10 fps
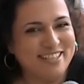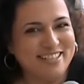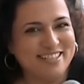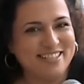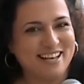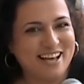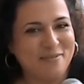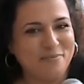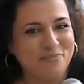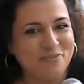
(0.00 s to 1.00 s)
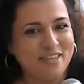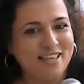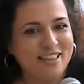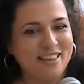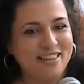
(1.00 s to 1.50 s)
is
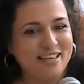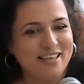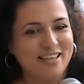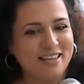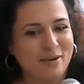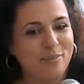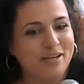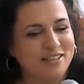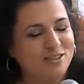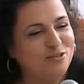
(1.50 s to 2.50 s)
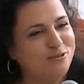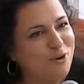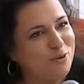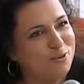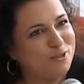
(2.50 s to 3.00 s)
the ability to
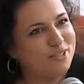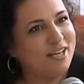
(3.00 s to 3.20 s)
vote.